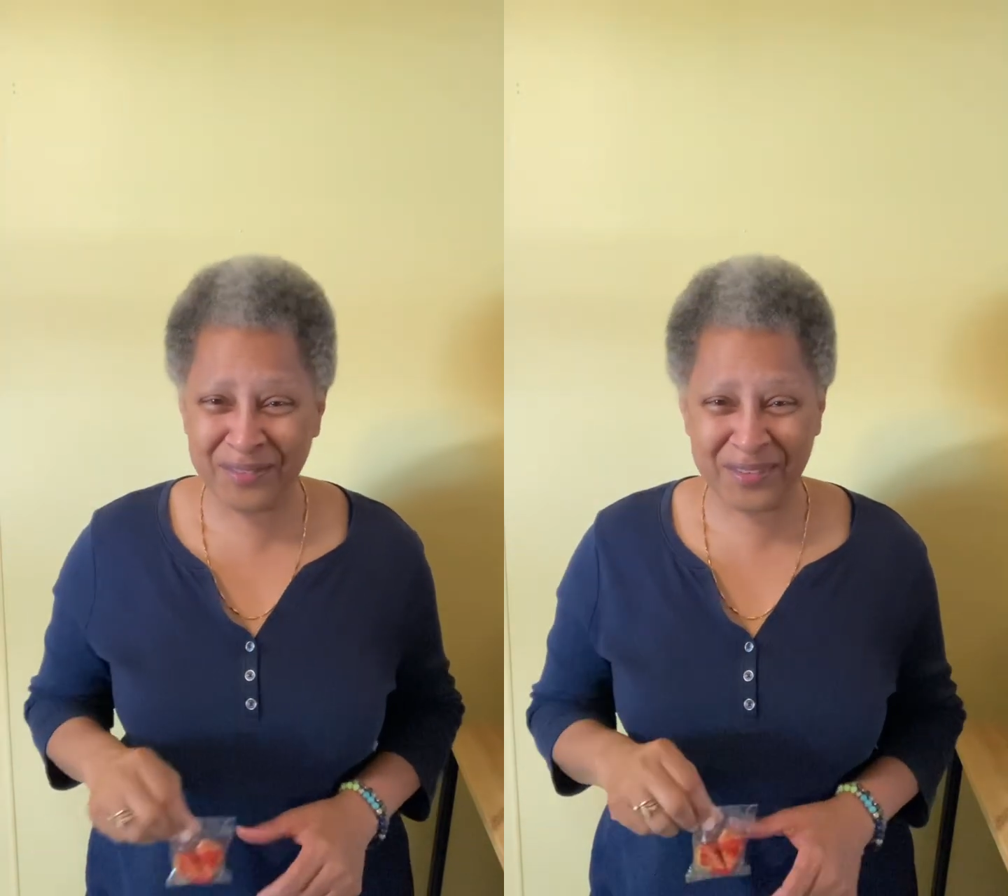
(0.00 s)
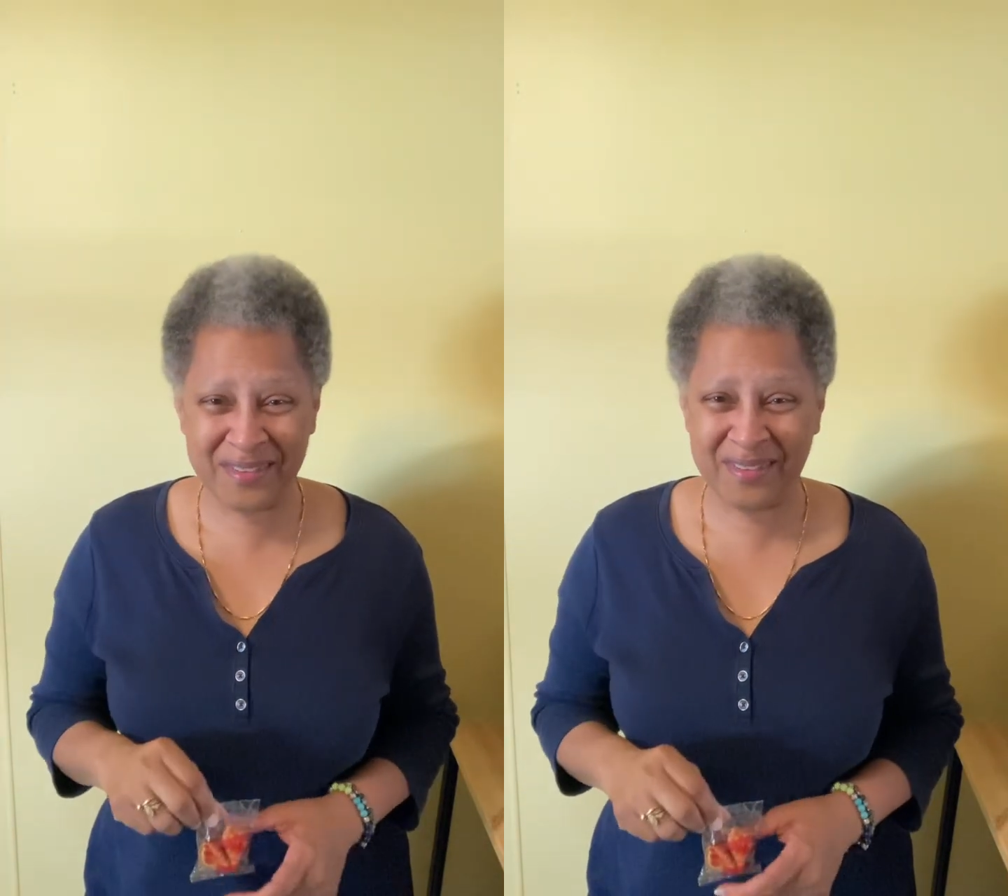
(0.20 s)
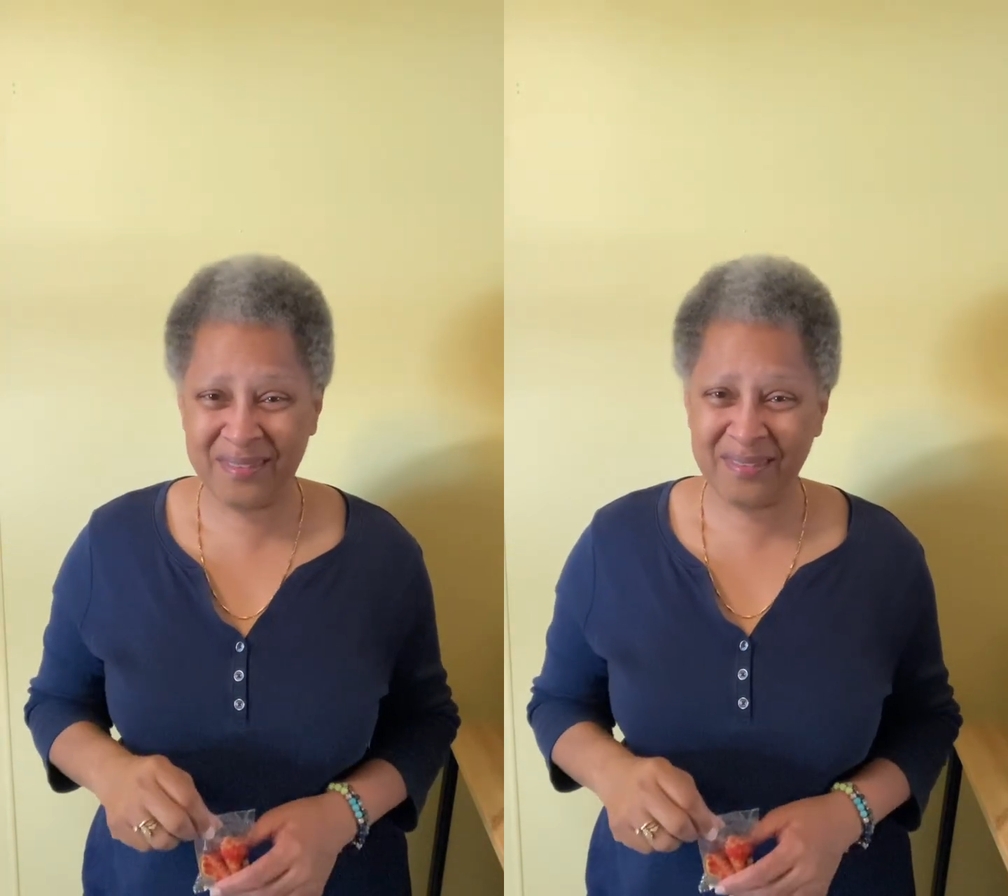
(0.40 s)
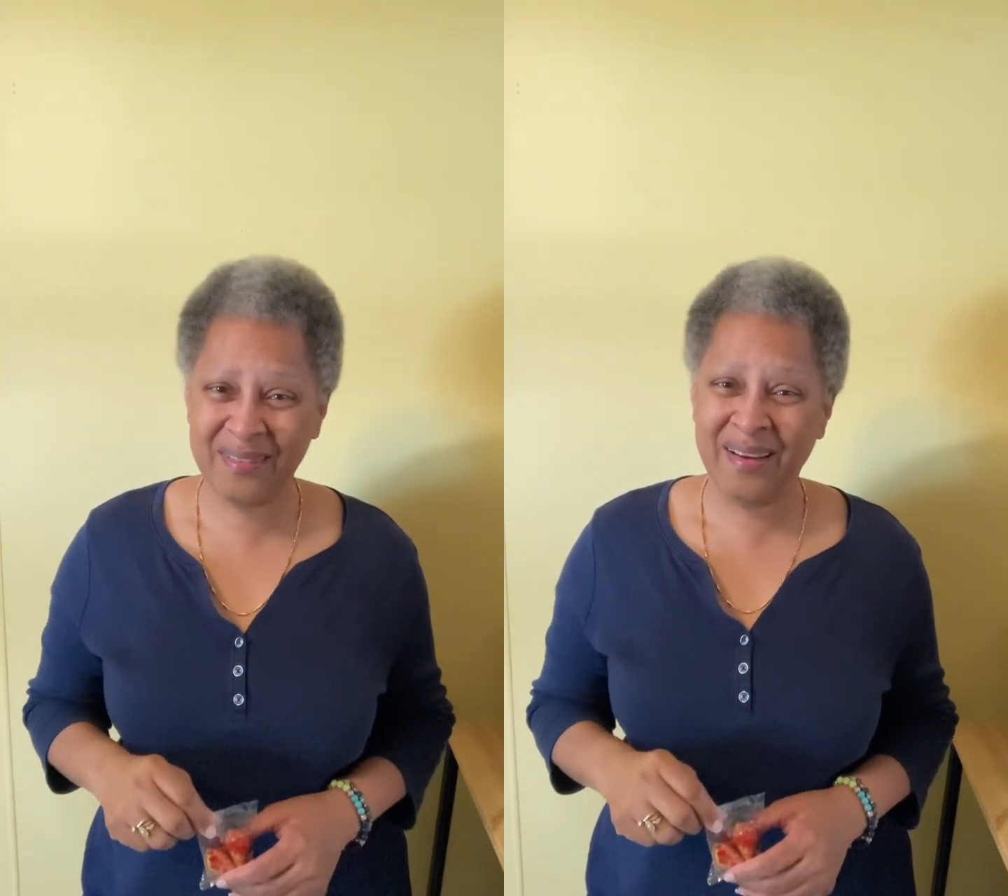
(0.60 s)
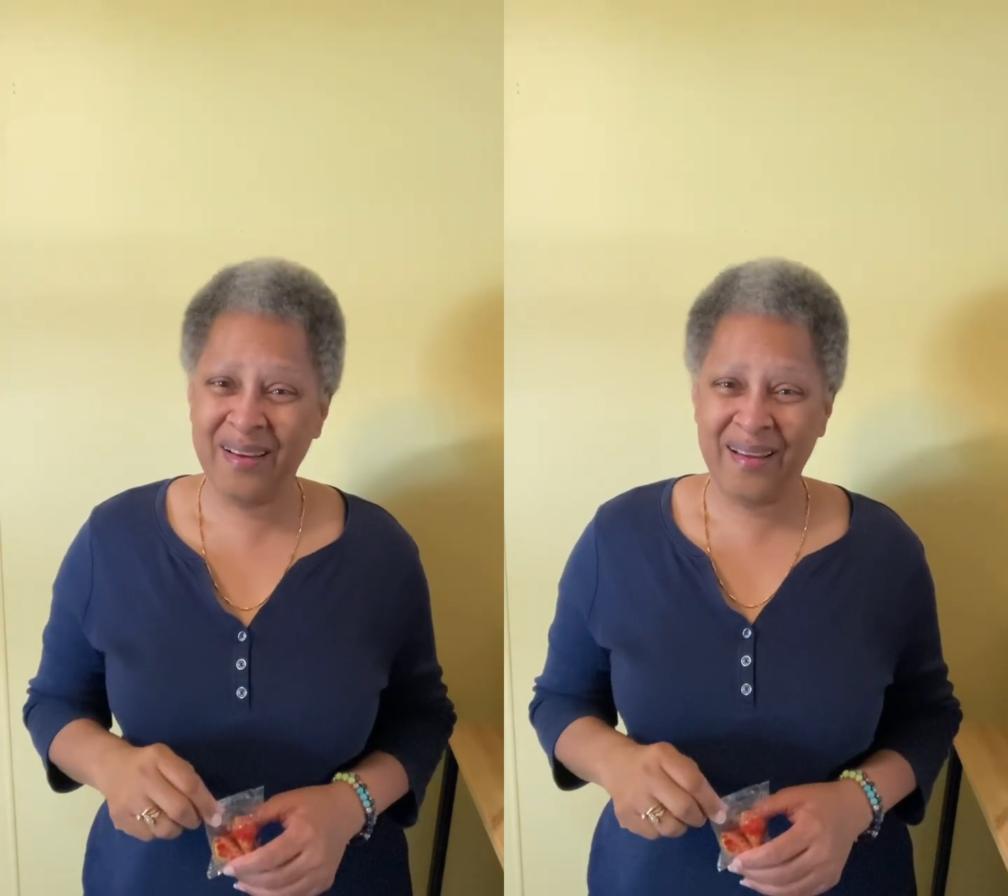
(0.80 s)
fortune
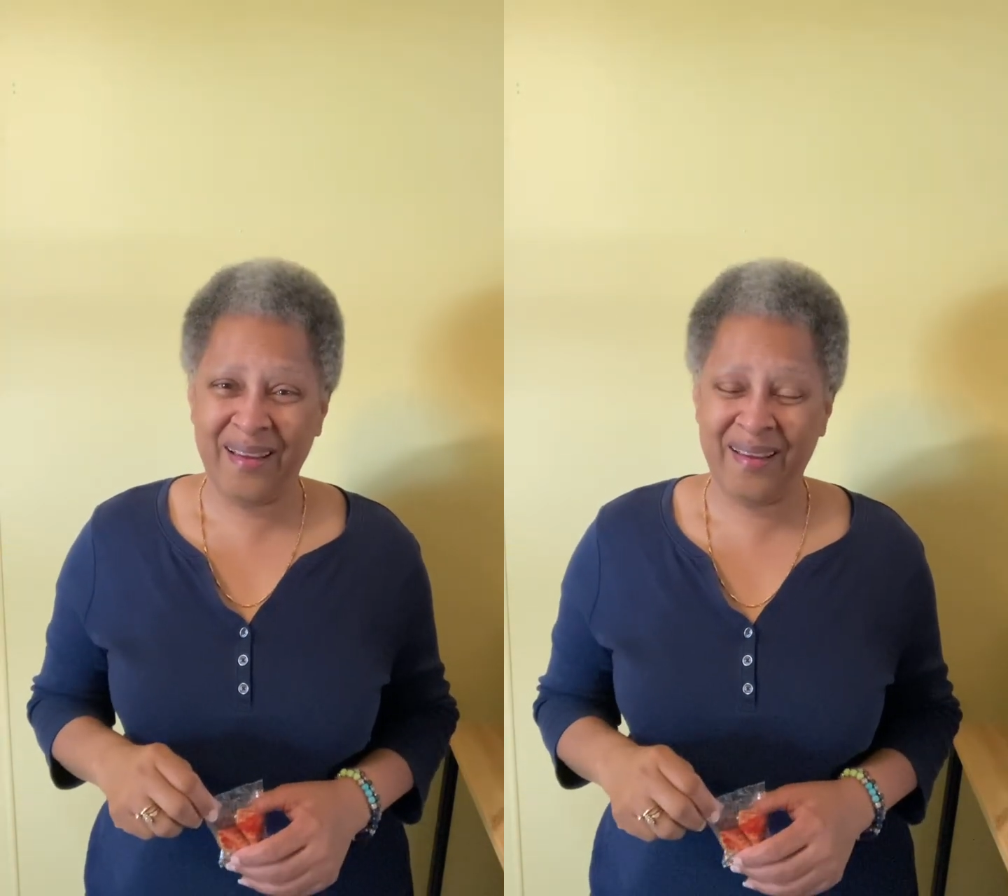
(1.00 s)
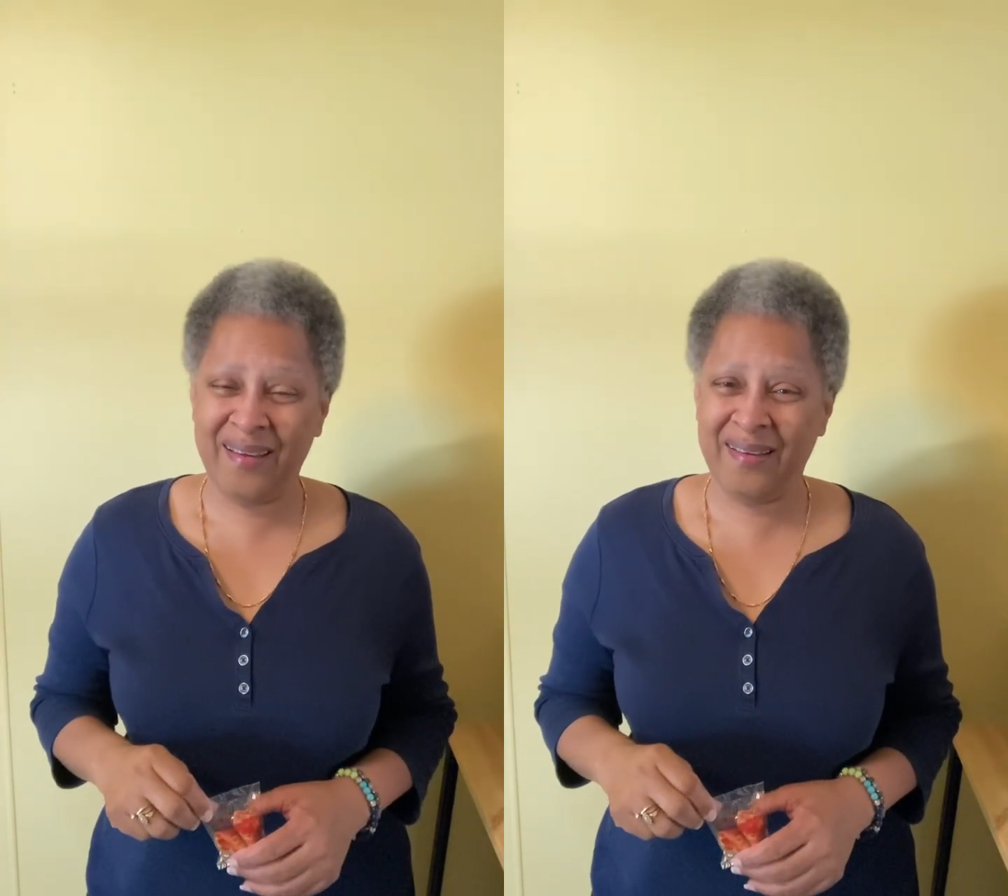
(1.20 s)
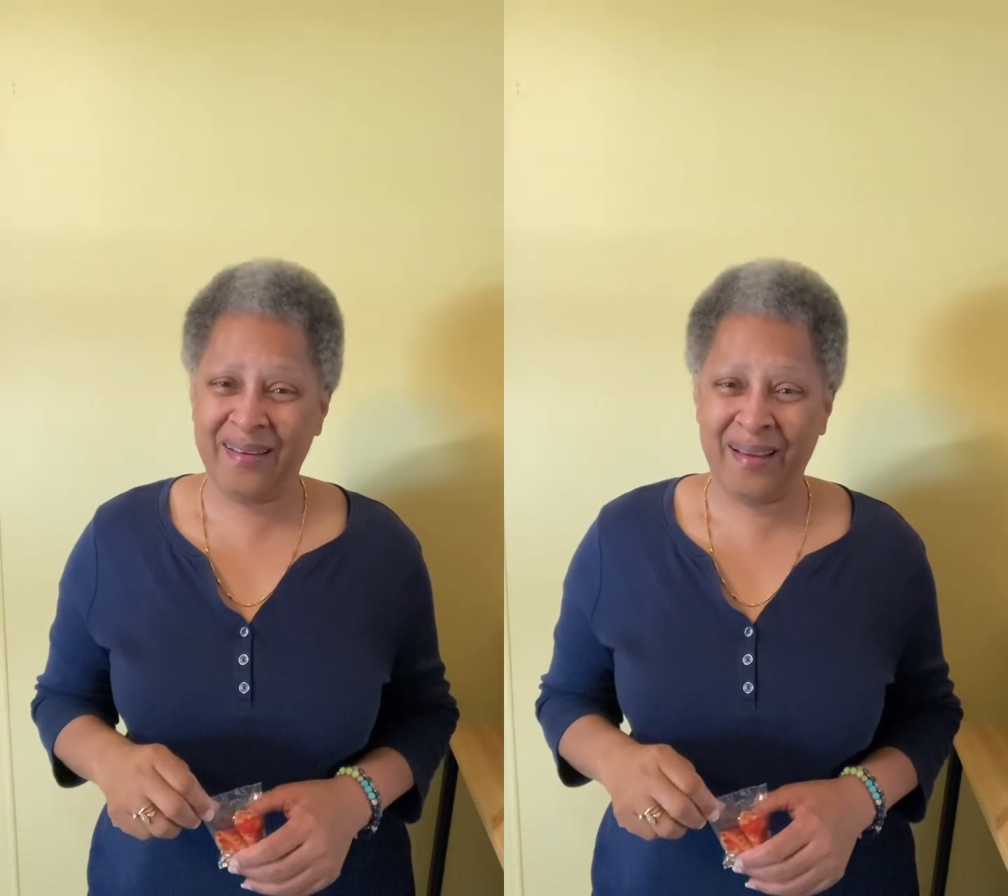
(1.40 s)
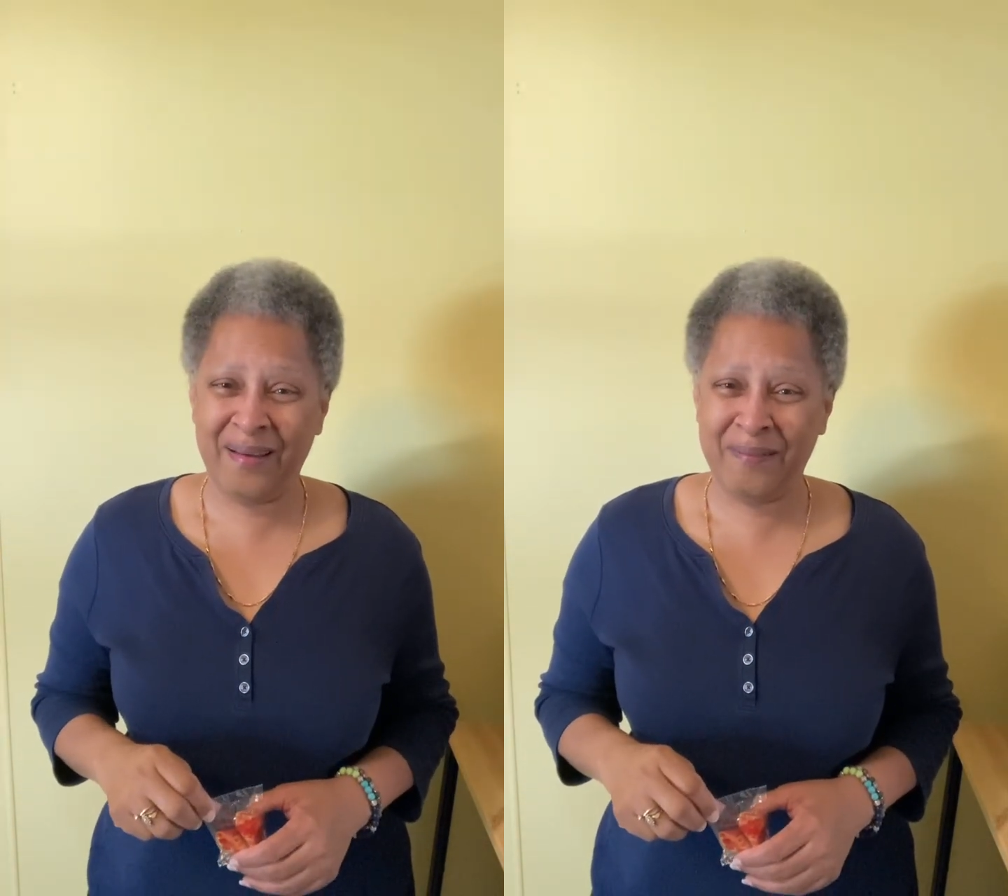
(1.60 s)
and